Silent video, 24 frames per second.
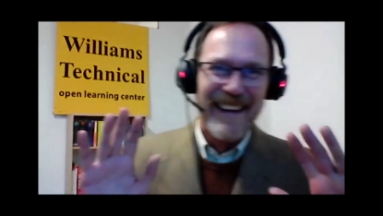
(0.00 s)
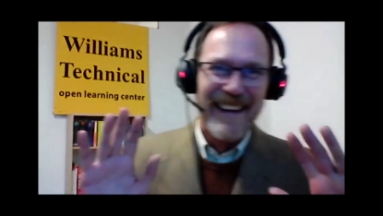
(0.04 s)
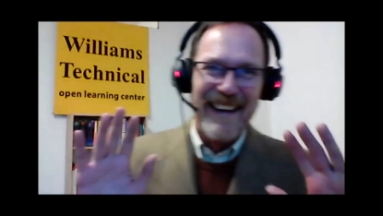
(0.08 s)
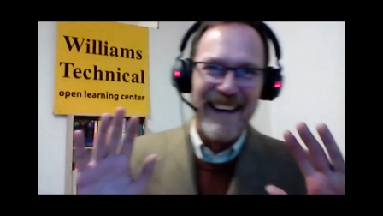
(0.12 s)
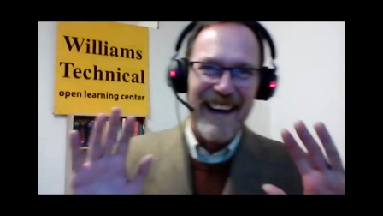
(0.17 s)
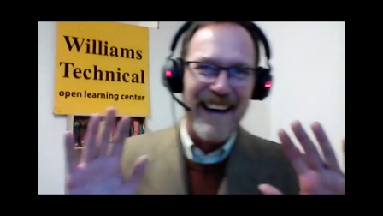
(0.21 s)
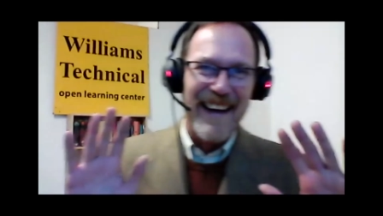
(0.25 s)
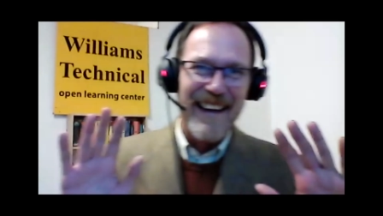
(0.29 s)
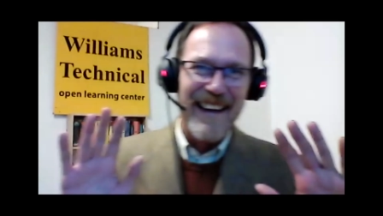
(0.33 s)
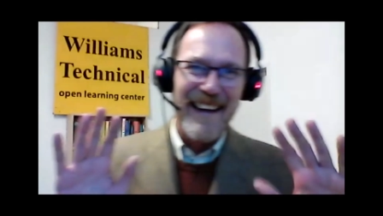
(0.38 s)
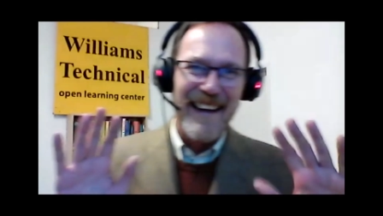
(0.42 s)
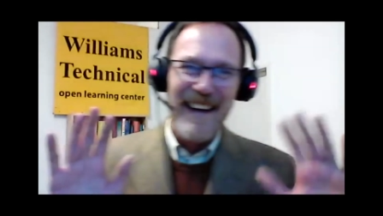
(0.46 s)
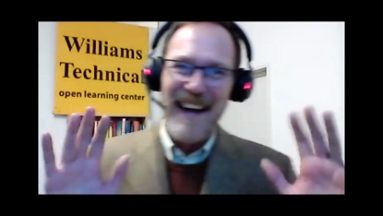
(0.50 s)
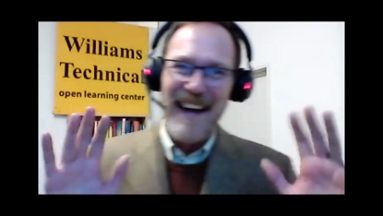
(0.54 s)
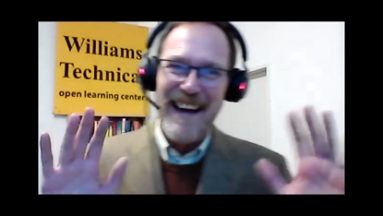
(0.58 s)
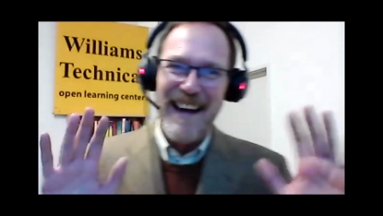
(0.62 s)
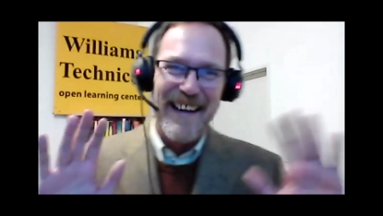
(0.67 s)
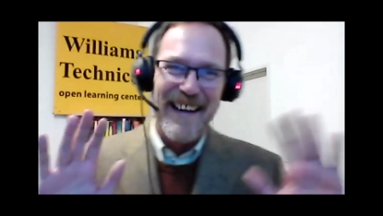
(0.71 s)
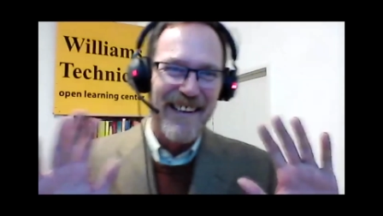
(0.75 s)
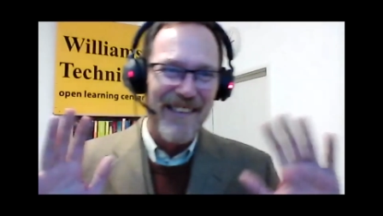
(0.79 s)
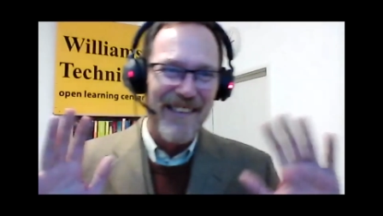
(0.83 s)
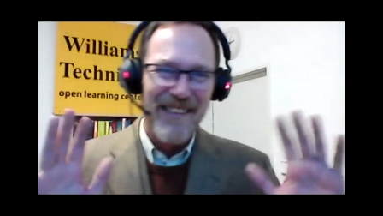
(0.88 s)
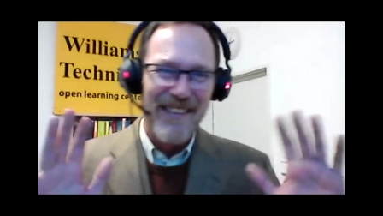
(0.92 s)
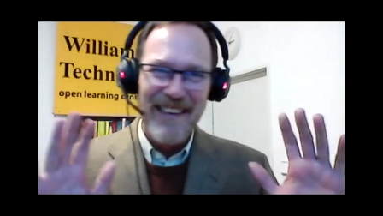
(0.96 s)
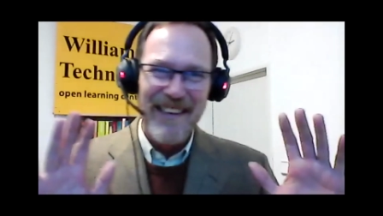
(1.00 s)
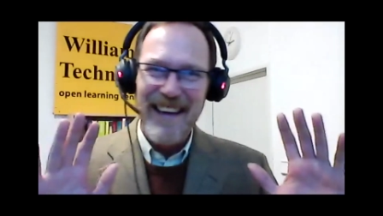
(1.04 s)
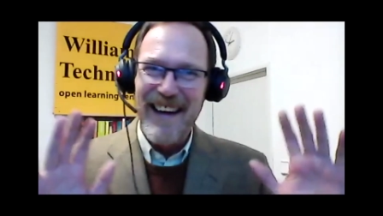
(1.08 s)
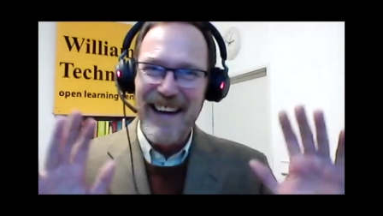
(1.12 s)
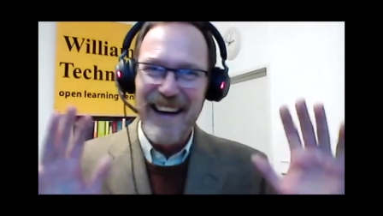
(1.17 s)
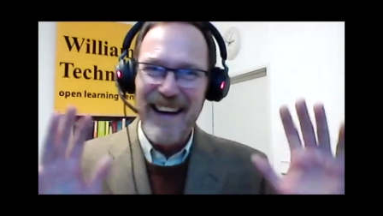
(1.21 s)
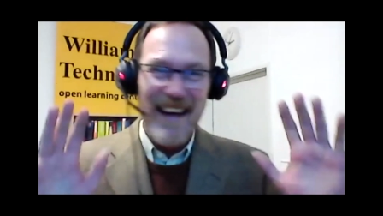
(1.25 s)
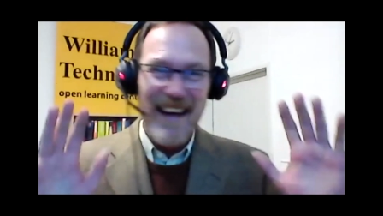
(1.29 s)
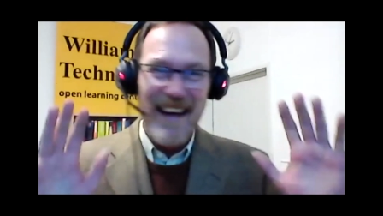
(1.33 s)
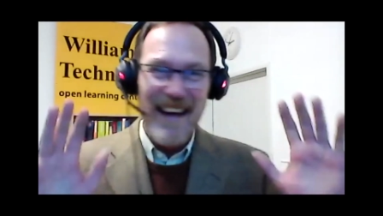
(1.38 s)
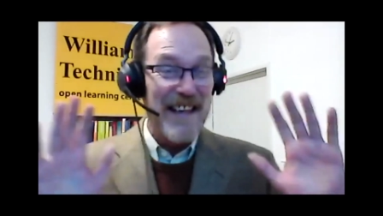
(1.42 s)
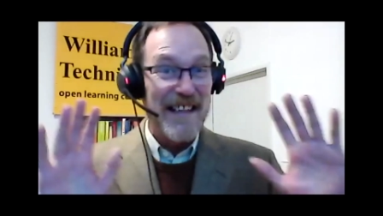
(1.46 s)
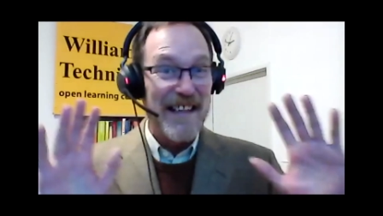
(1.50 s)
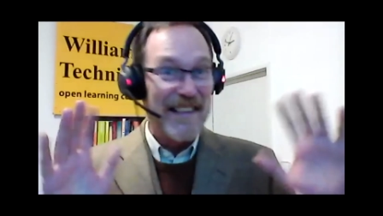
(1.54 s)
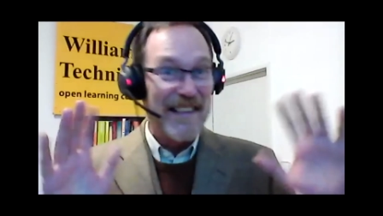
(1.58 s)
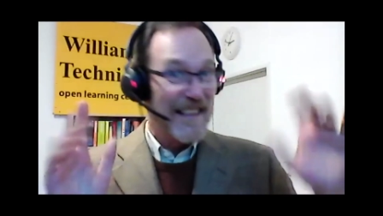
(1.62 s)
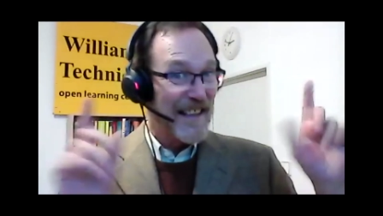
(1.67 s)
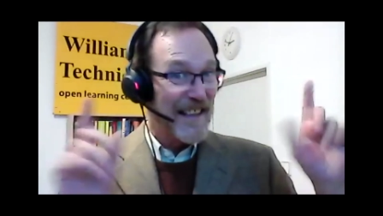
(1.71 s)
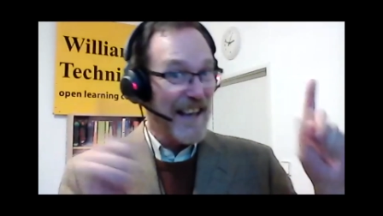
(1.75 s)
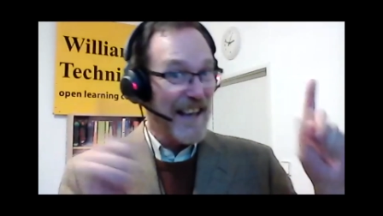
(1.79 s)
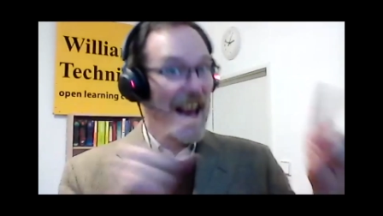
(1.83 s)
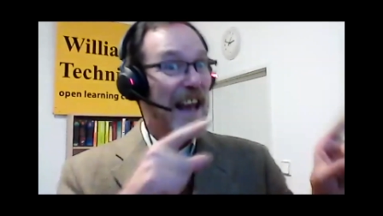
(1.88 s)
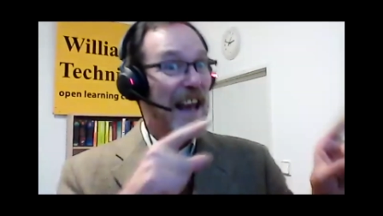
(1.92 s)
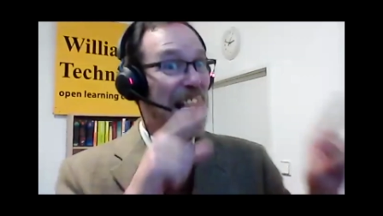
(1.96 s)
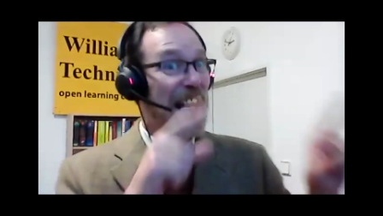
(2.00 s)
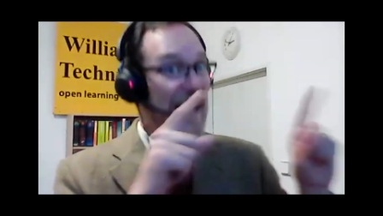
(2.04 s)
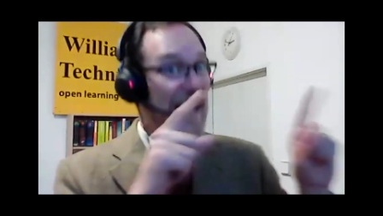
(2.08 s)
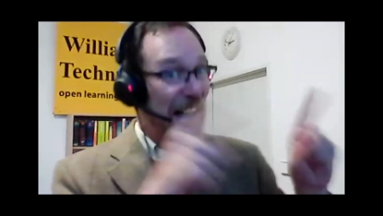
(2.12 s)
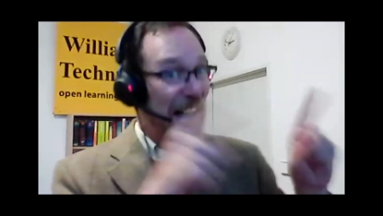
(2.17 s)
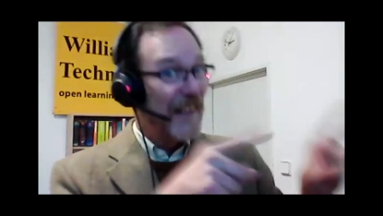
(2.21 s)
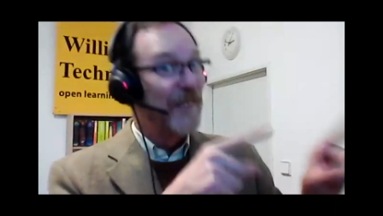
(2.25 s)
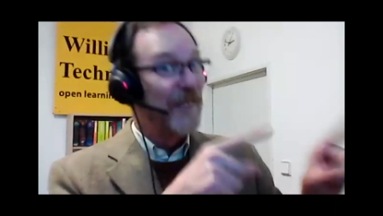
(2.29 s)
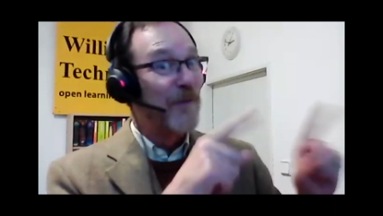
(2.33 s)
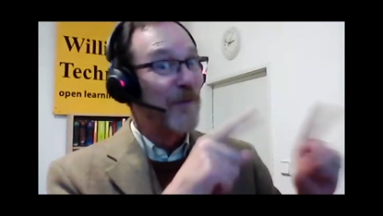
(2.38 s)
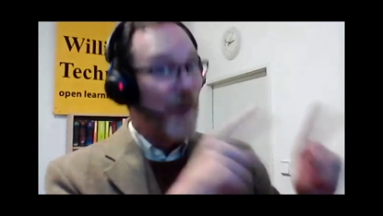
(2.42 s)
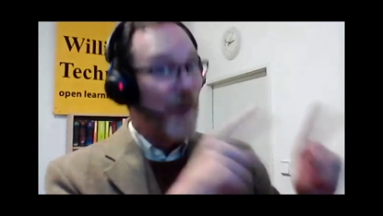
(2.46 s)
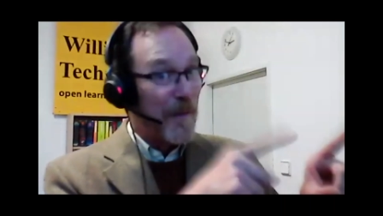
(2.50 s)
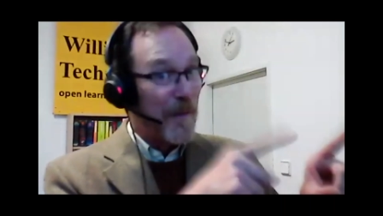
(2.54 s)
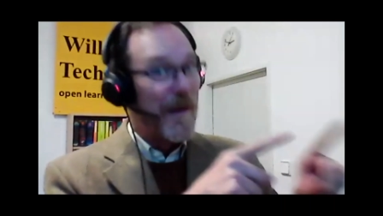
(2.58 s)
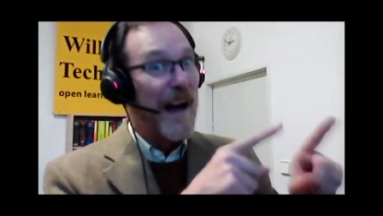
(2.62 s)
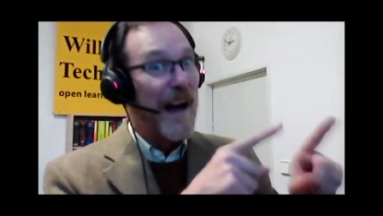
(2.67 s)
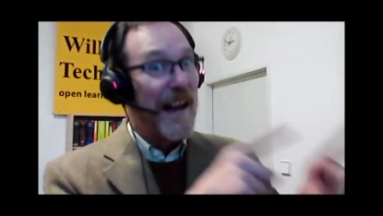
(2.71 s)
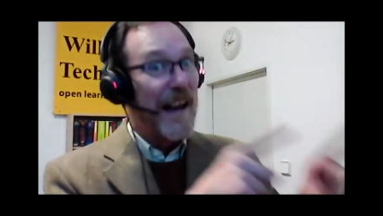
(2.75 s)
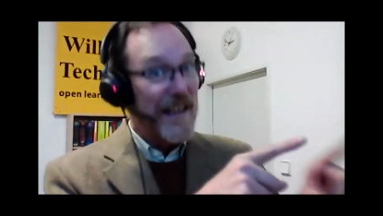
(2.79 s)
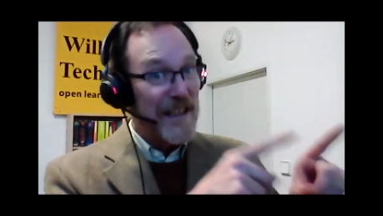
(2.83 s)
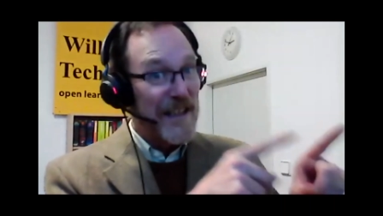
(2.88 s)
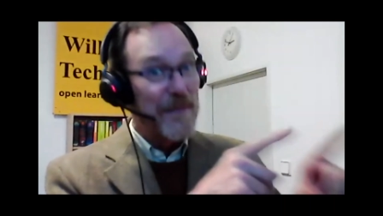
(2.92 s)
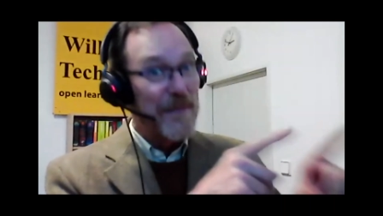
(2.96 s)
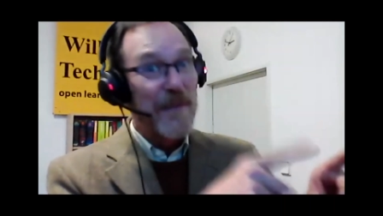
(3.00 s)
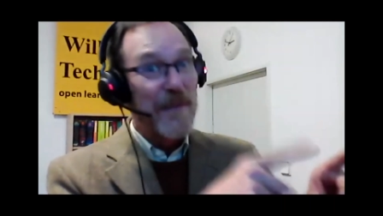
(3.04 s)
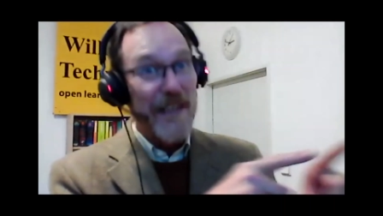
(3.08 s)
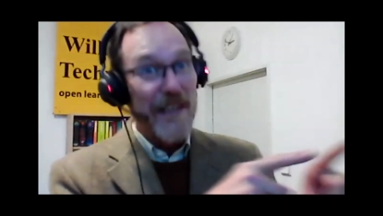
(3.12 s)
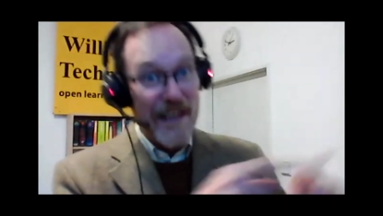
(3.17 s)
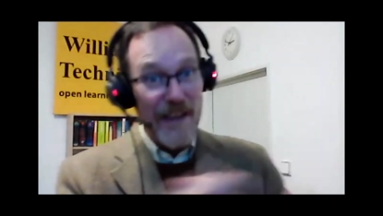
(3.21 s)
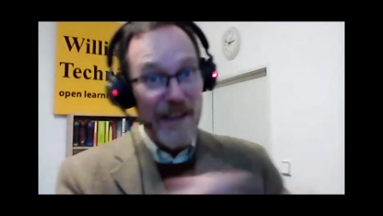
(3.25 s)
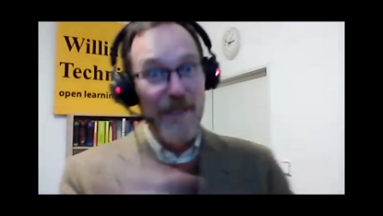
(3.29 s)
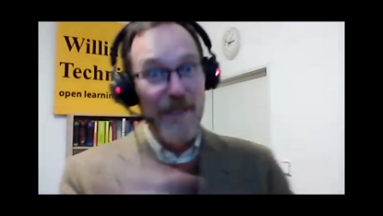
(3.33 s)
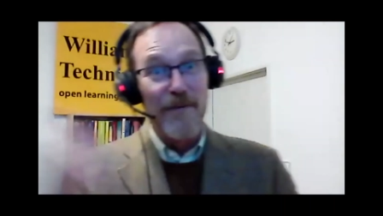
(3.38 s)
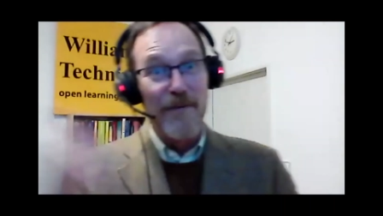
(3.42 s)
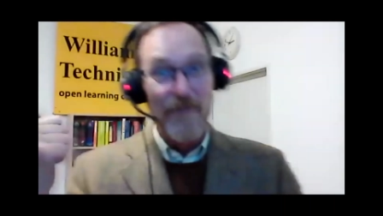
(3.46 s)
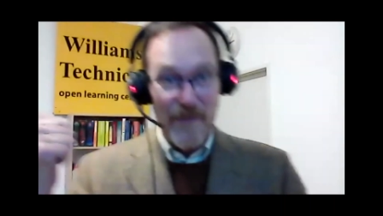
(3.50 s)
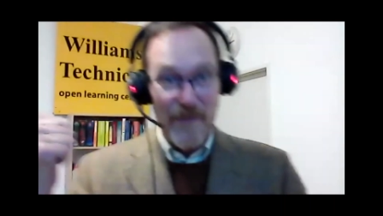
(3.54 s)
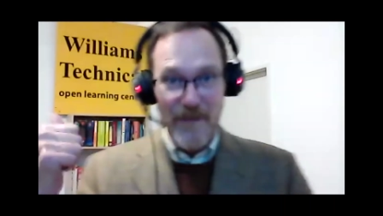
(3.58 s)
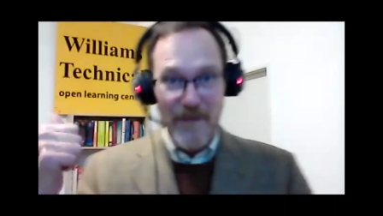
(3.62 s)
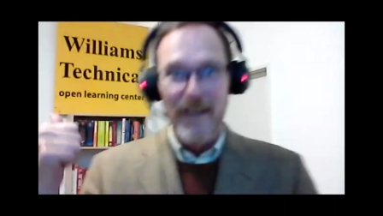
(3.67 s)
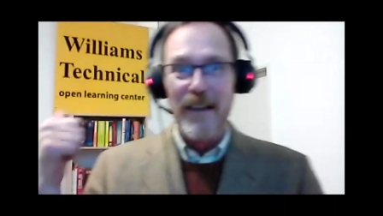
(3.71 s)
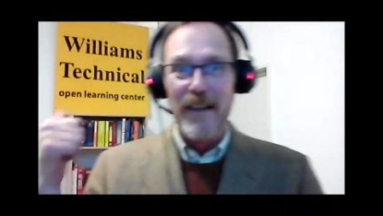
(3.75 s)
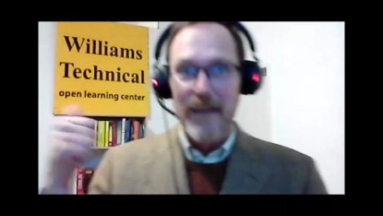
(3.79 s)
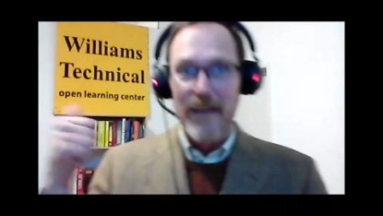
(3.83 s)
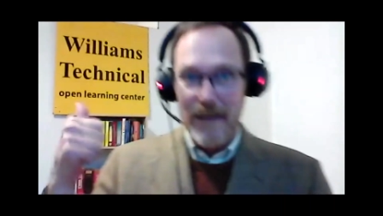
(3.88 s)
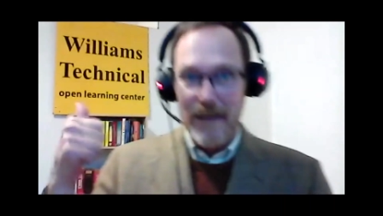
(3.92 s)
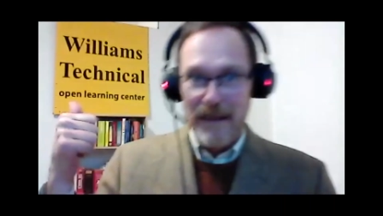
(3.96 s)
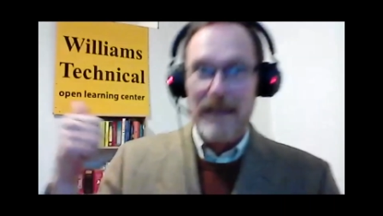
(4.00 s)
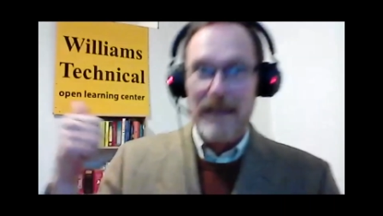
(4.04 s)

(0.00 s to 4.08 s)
I don't care. He reminds me of the